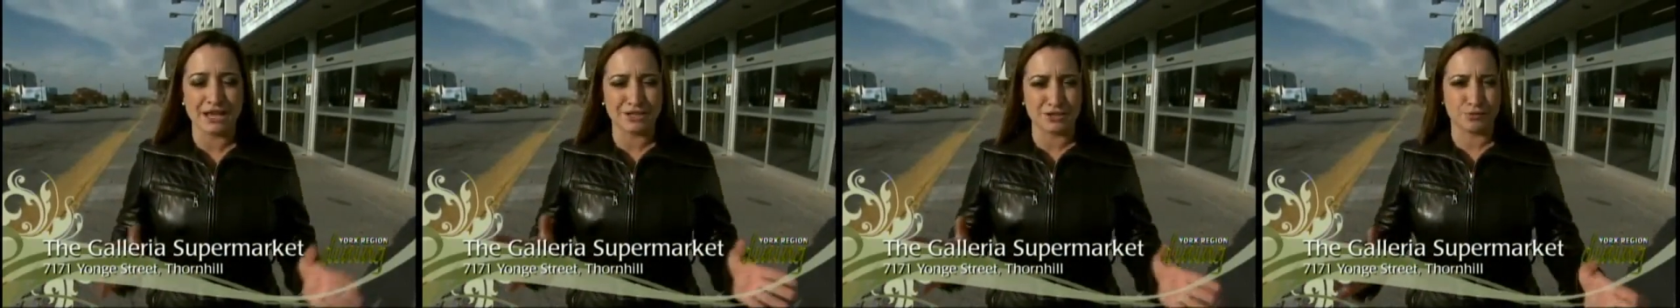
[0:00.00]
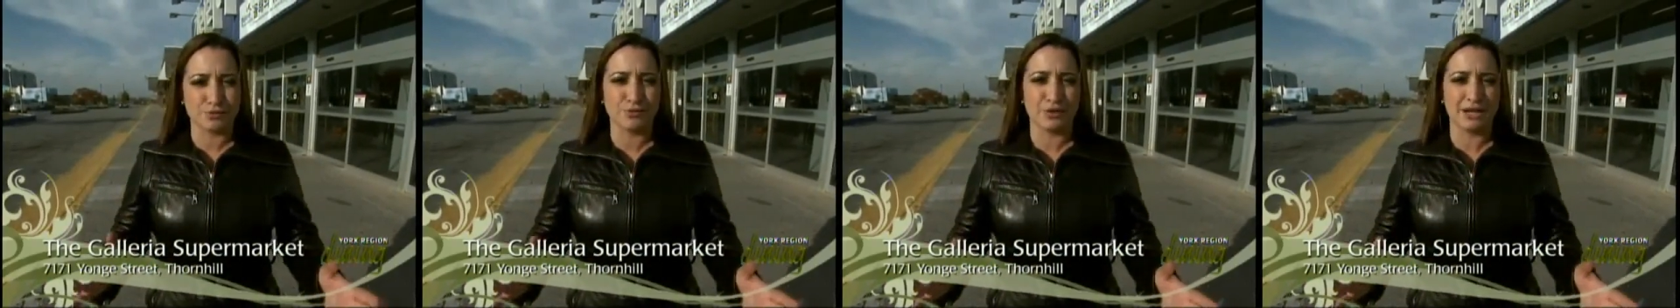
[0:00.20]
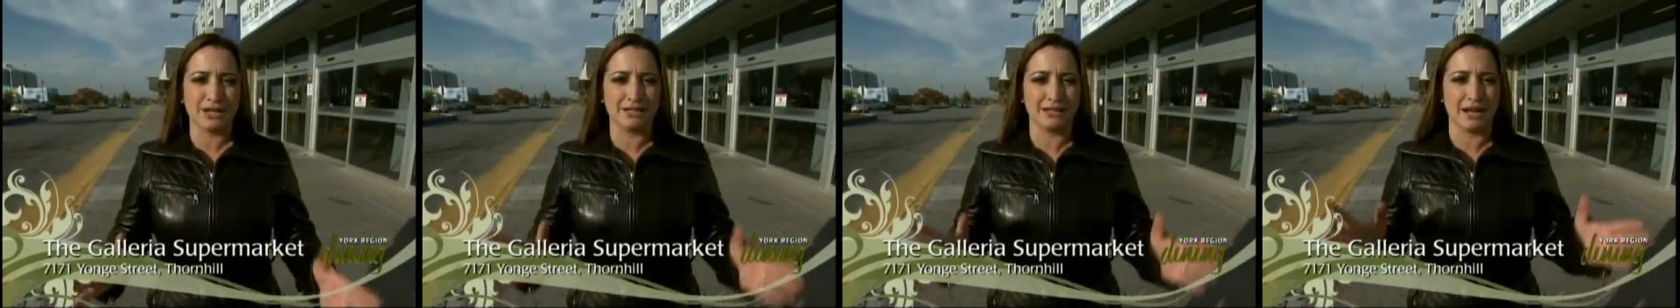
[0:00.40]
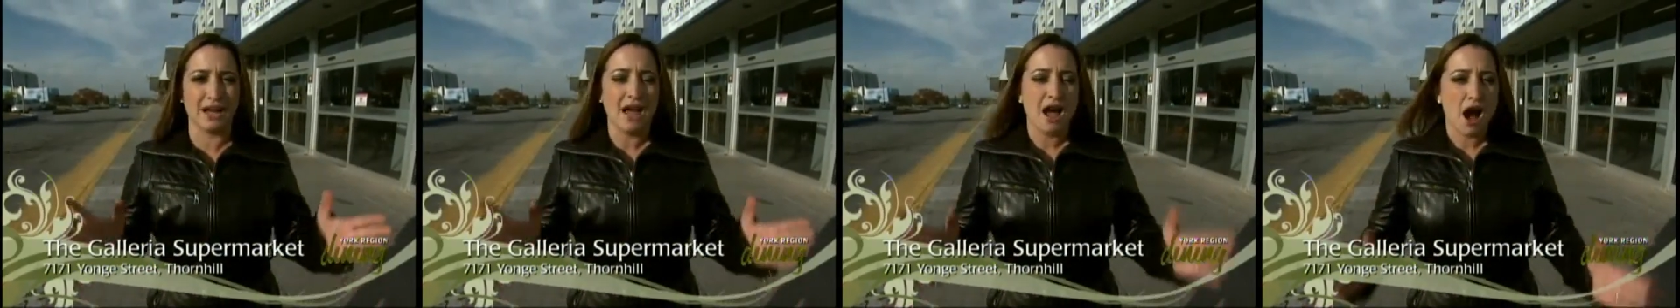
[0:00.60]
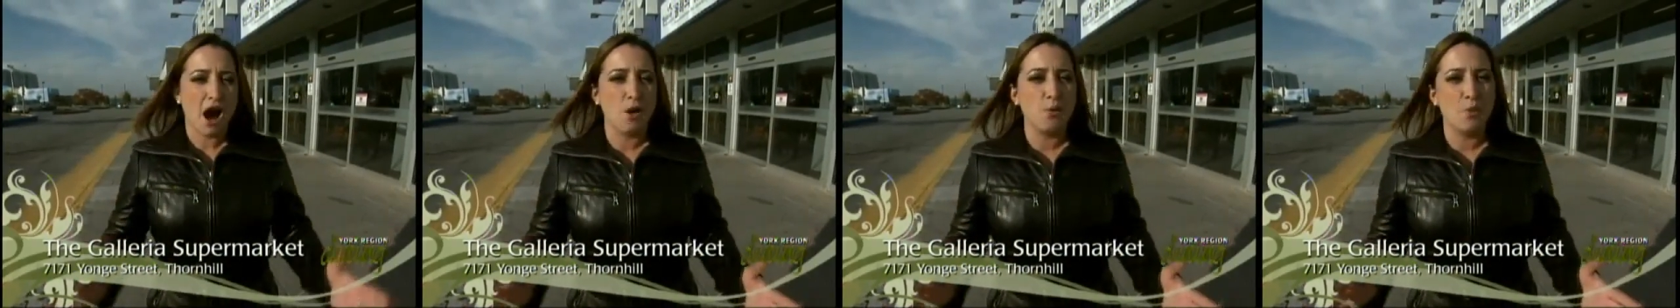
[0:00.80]
It's really
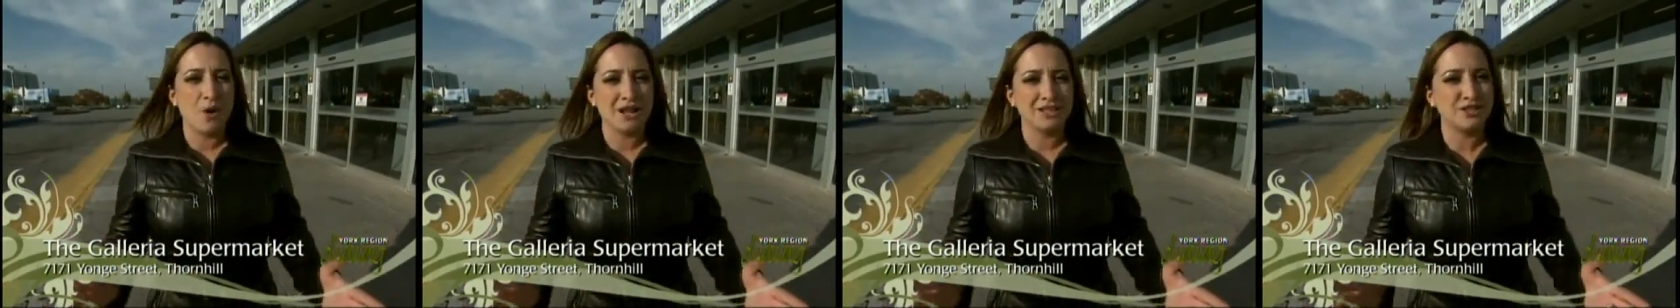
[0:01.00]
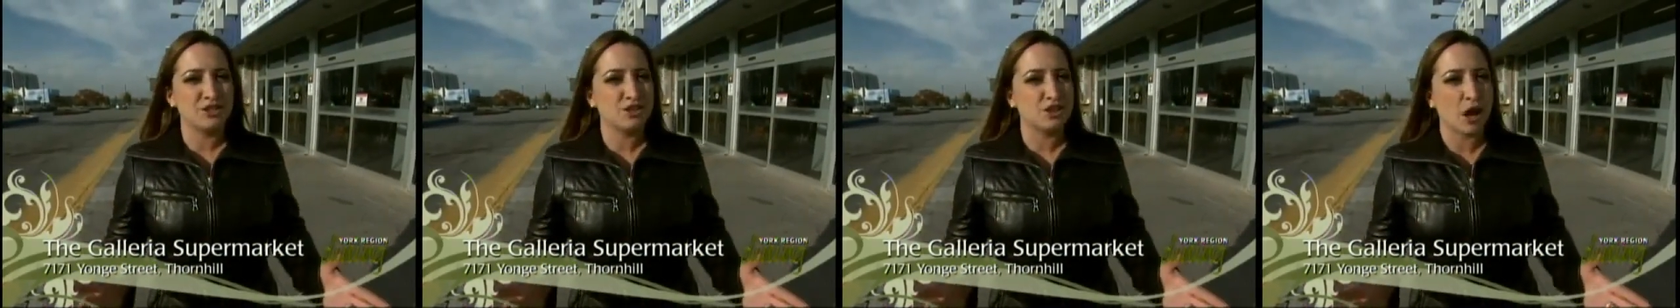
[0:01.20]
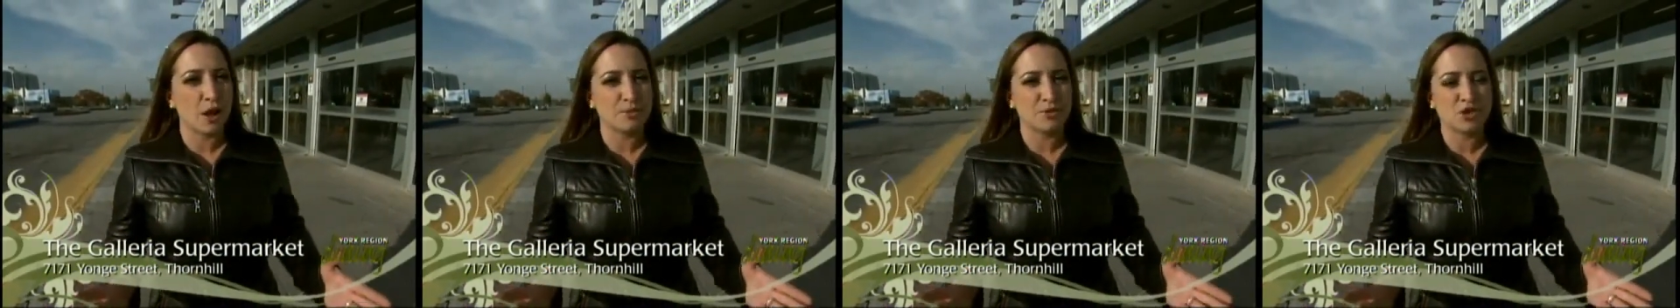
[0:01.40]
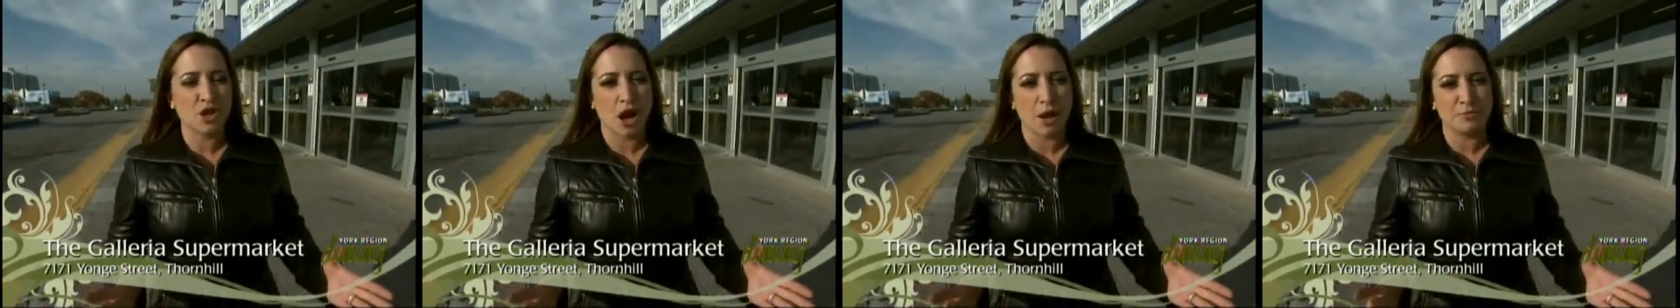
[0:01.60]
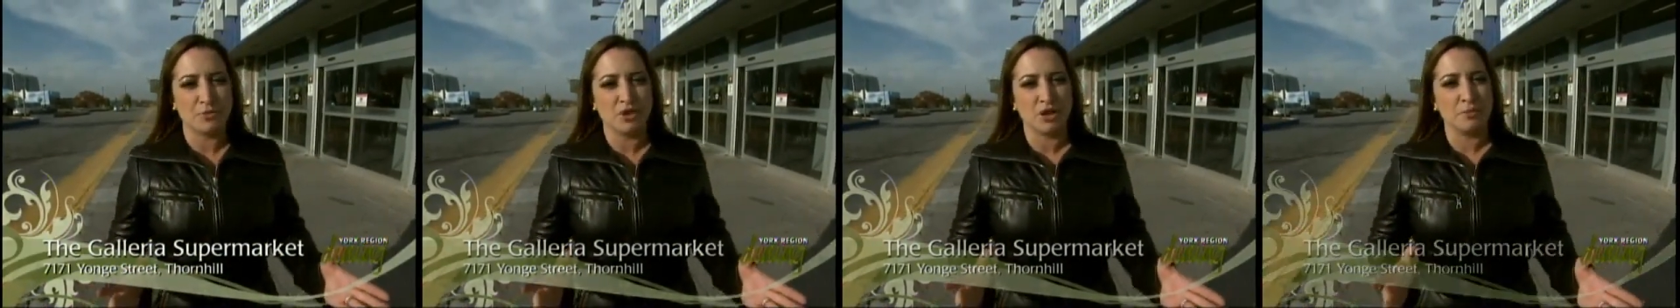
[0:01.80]
a one-stop shop.